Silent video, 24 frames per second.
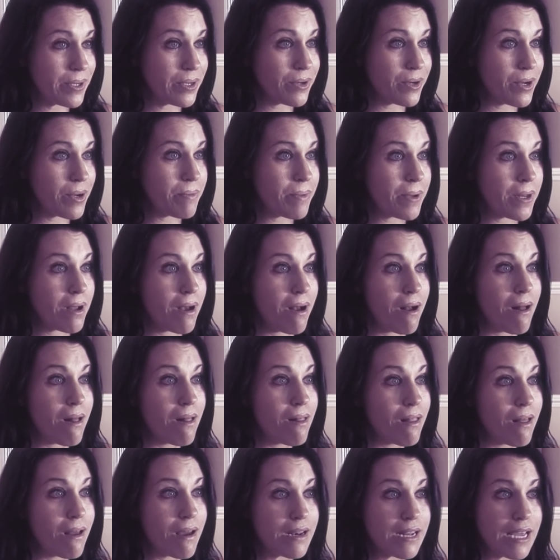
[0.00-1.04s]
group at all
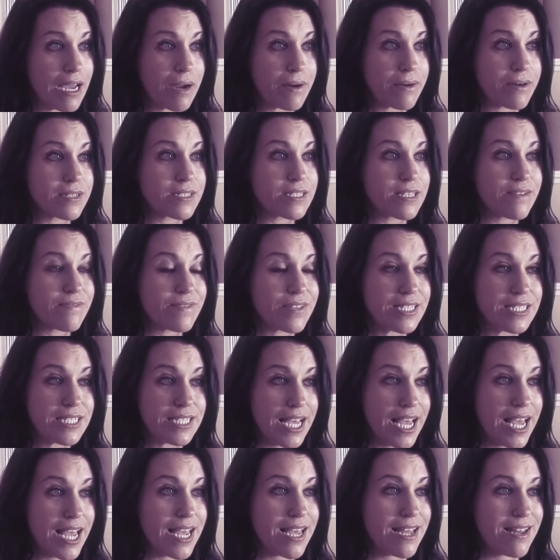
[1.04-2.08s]
odd hours of the
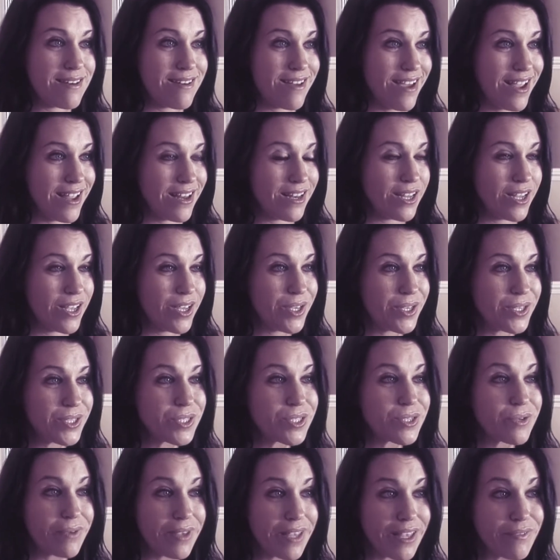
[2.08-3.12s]
day and night.
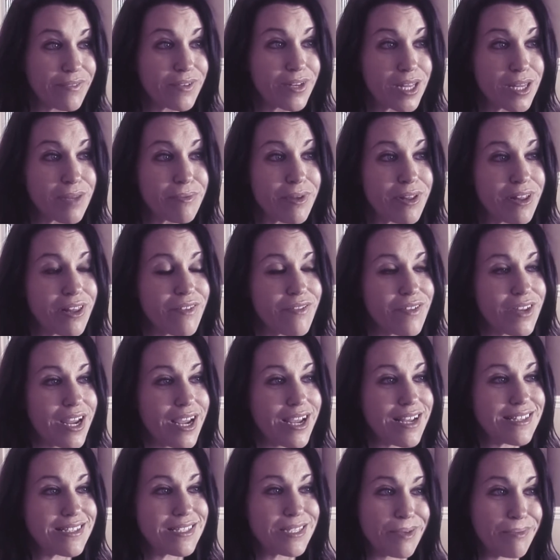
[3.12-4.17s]
So even in the middle of the
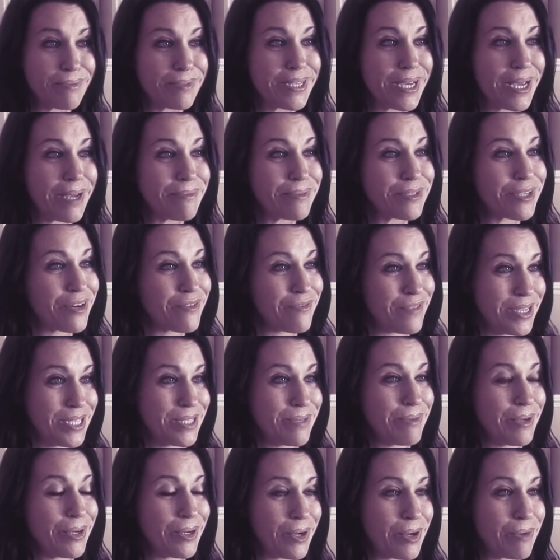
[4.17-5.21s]
night, sometimes our
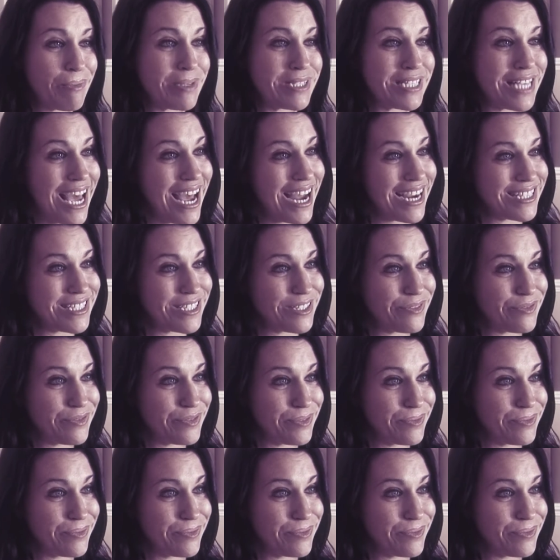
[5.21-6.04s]
Facebook group is active.